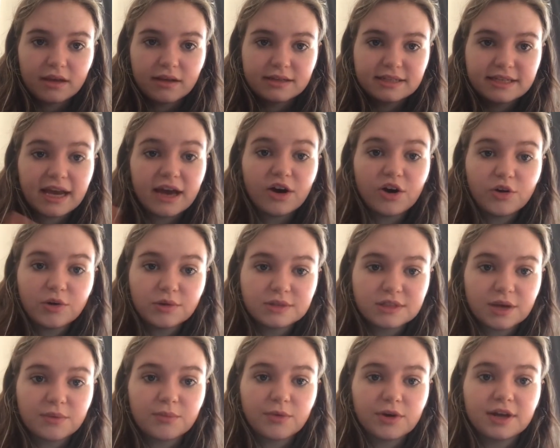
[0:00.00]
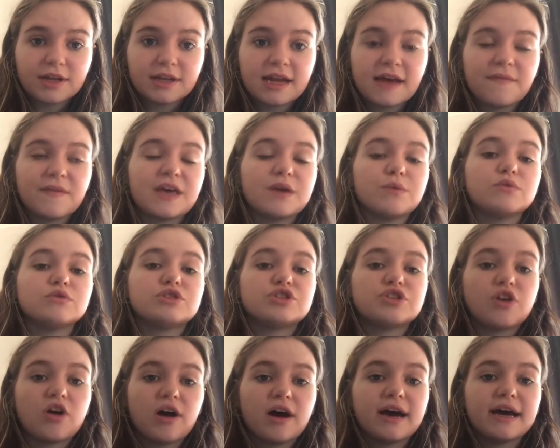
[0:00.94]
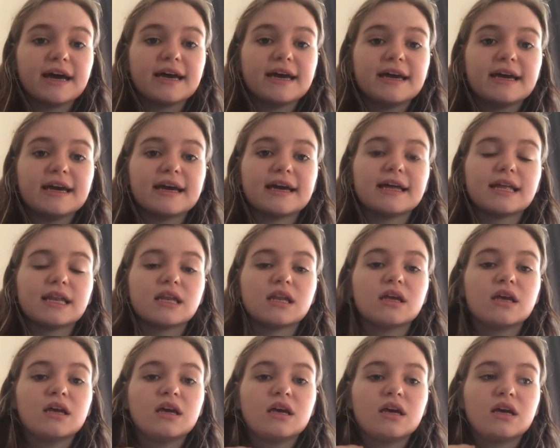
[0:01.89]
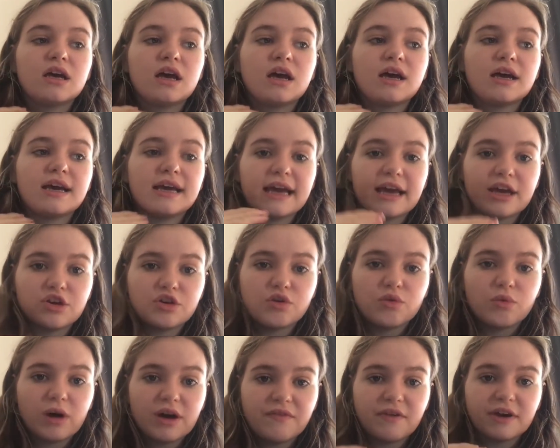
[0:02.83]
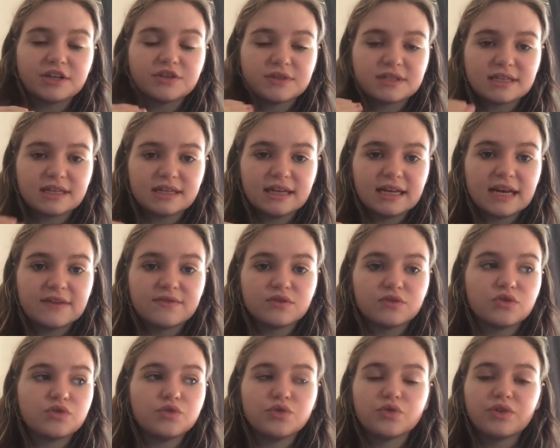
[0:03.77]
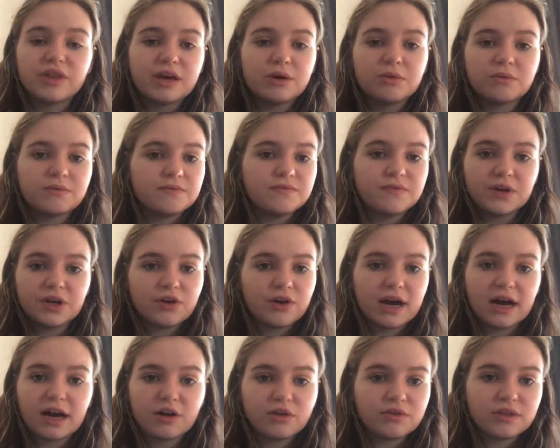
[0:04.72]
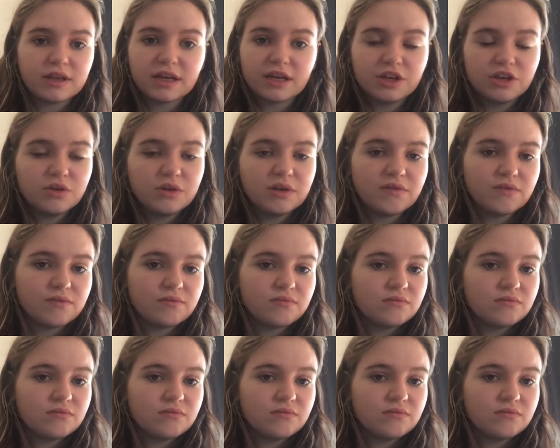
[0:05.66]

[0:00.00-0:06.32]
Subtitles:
Tell someone and they will try and get your Wi-Fi to a steady level, or they will figure out that you